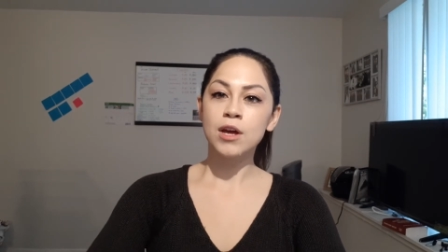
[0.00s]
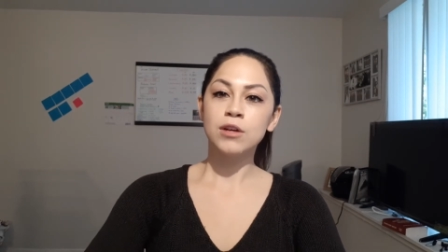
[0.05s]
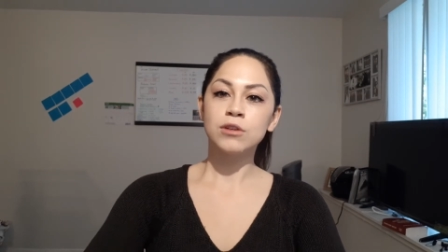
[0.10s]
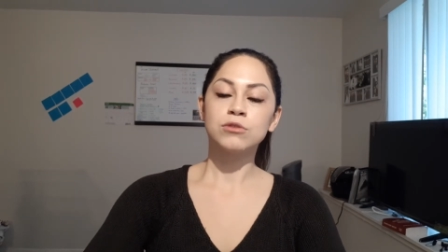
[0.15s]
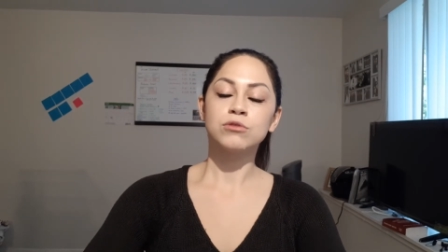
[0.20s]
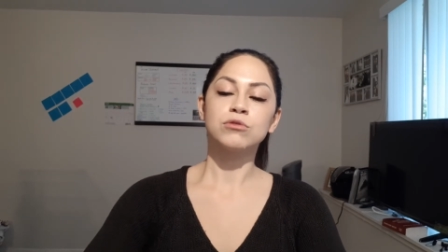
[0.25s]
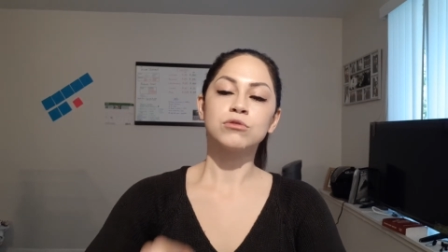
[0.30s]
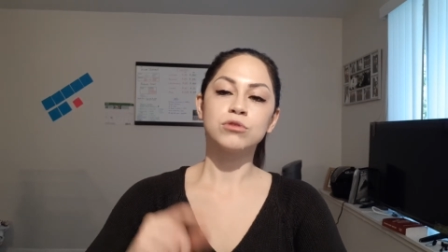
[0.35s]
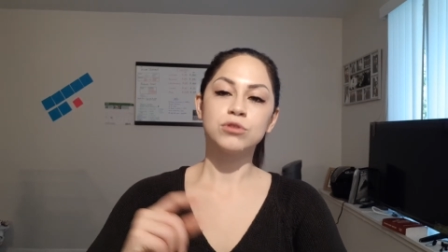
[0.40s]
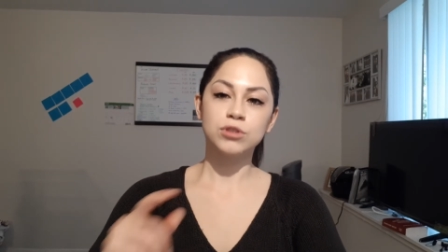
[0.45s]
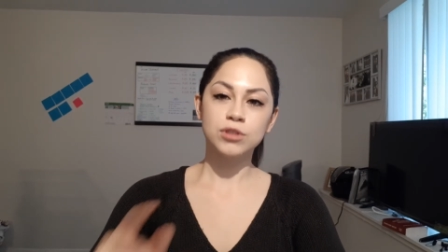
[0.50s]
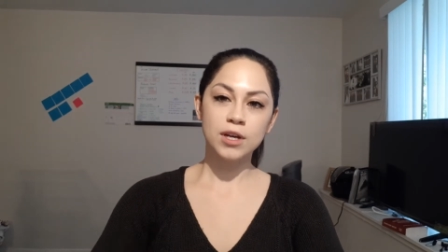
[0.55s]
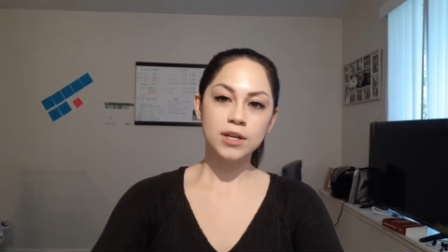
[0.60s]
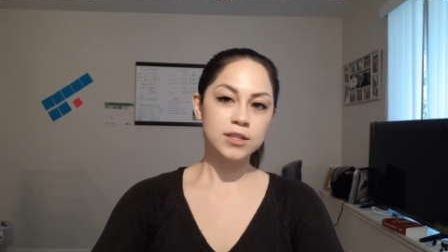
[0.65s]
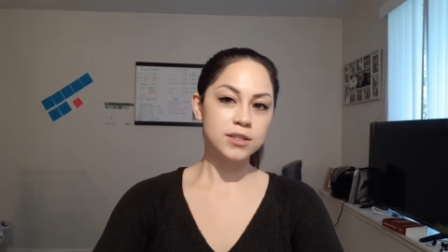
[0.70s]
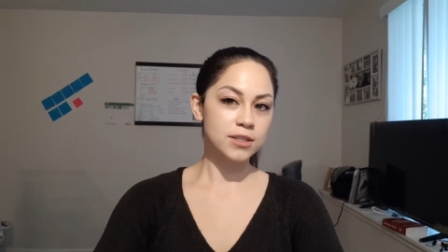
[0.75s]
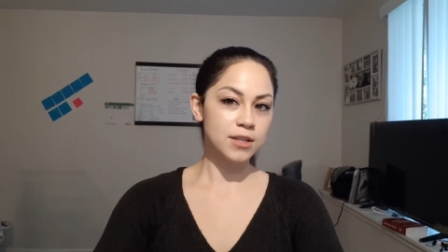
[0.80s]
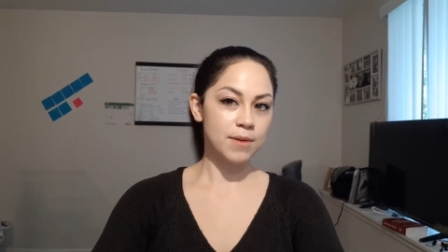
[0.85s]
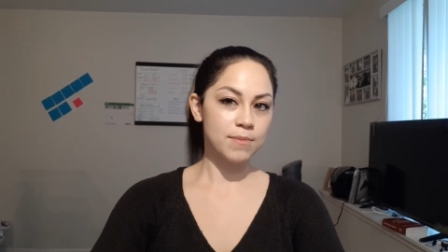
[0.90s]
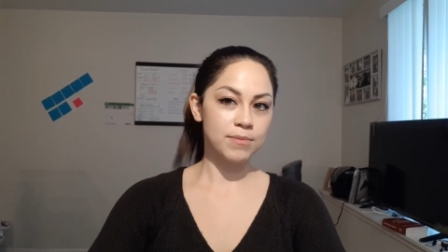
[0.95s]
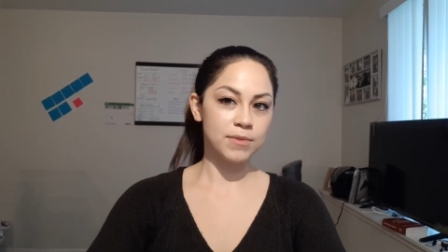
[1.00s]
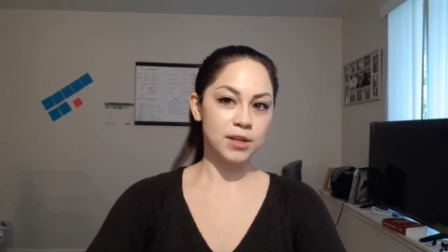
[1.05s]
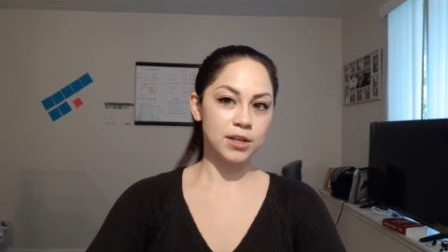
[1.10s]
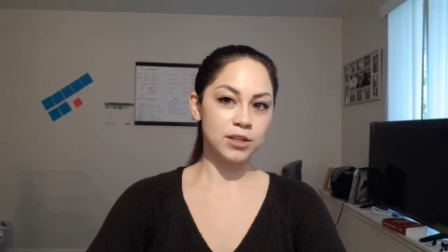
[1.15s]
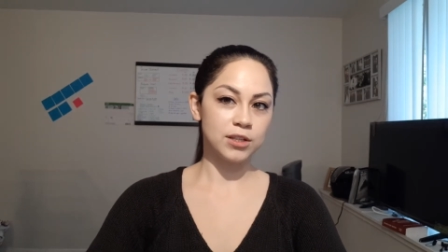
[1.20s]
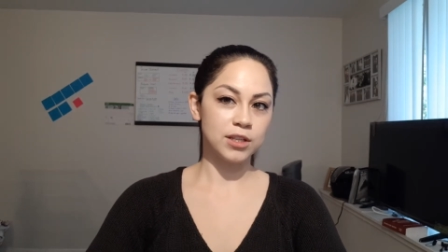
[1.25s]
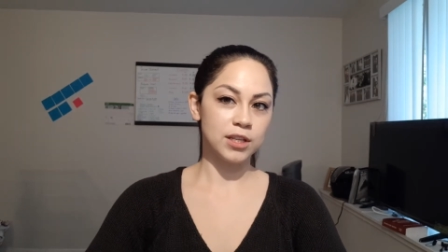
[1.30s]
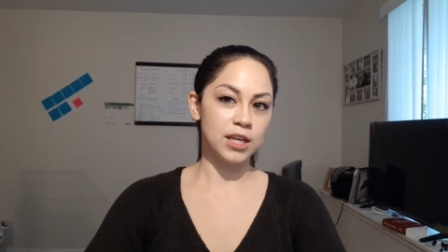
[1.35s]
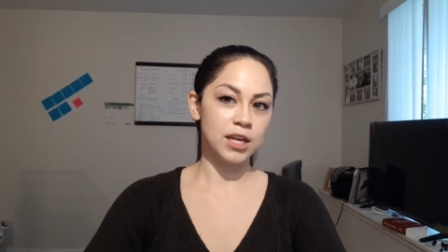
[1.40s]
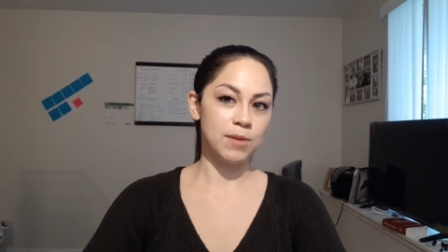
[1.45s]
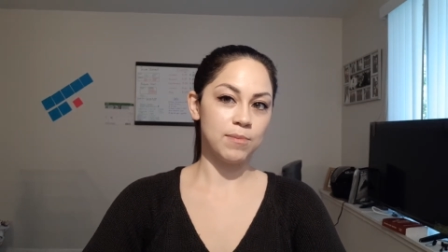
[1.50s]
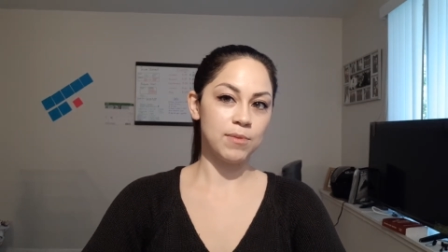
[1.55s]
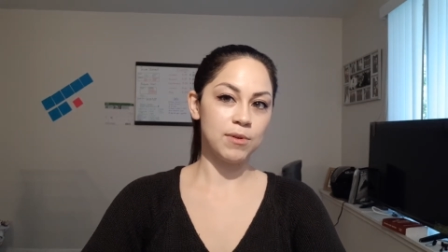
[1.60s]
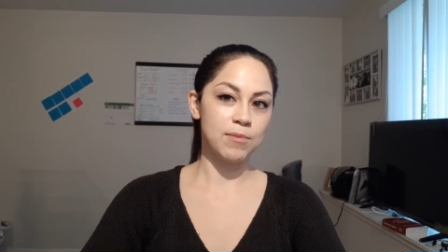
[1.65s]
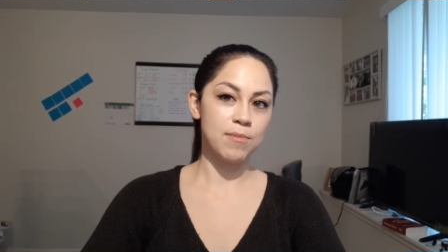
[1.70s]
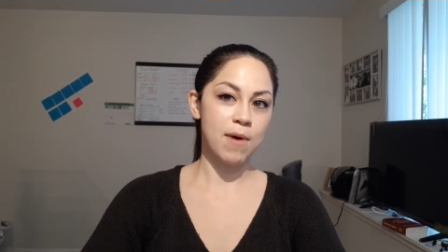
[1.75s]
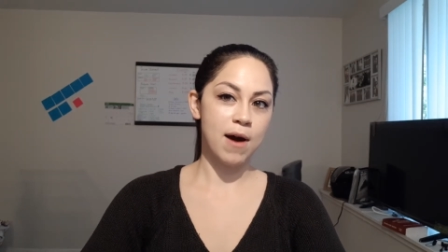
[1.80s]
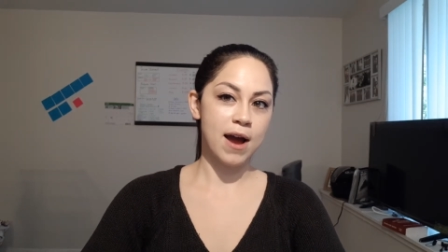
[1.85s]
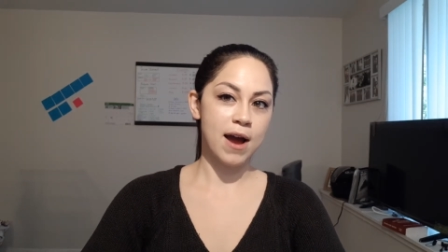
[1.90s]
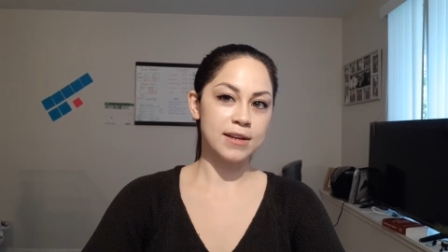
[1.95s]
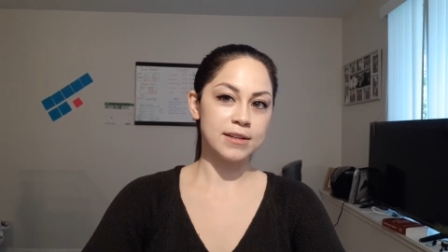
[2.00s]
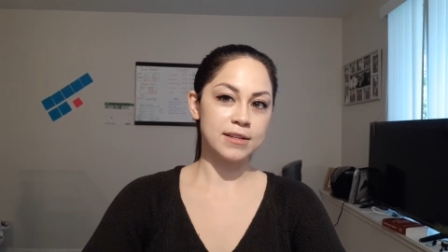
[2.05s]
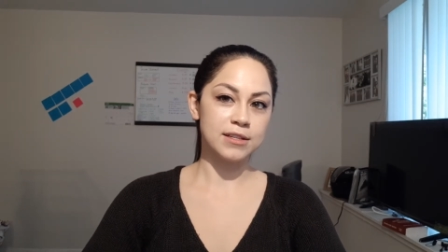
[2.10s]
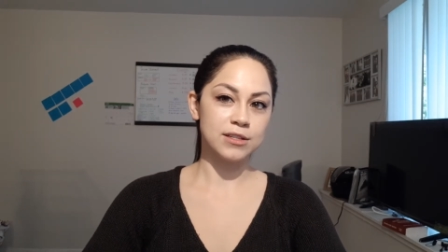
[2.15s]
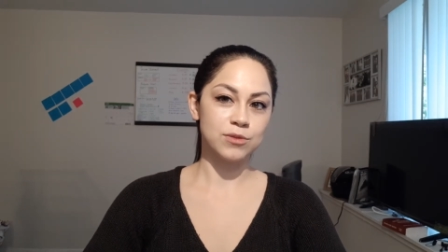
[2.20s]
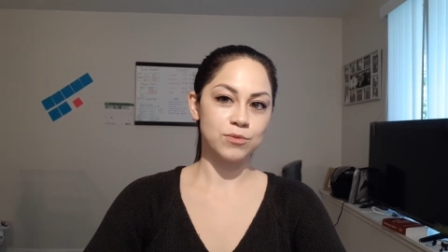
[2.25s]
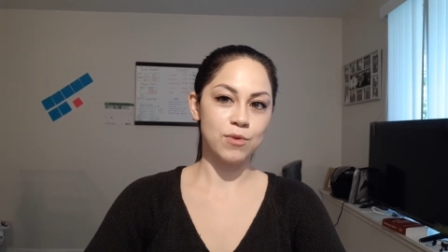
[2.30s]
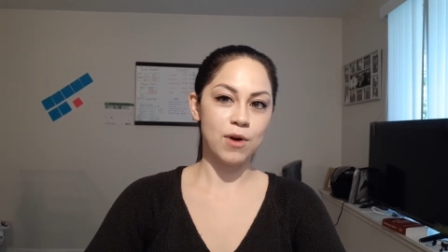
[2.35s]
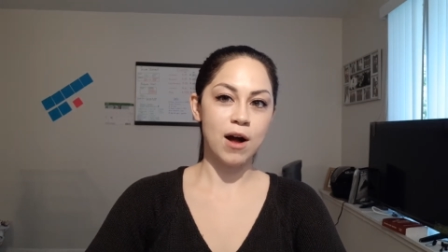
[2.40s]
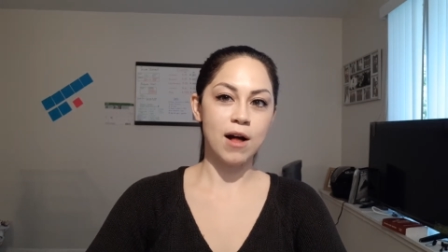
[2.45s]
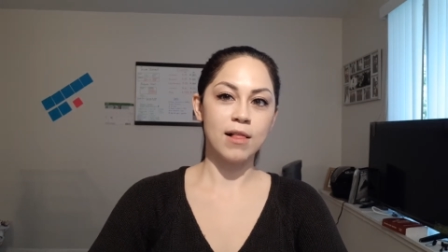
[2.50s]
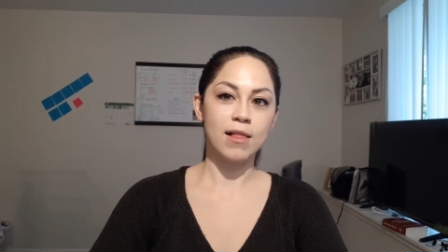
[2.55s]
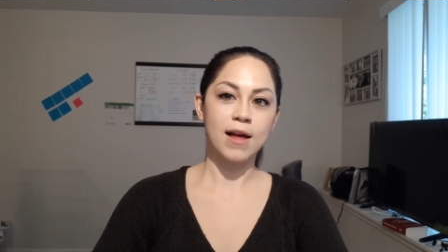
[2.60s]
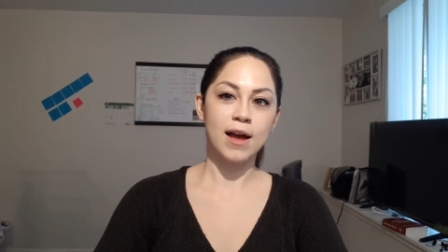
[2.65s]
So just something to keep in mind as well.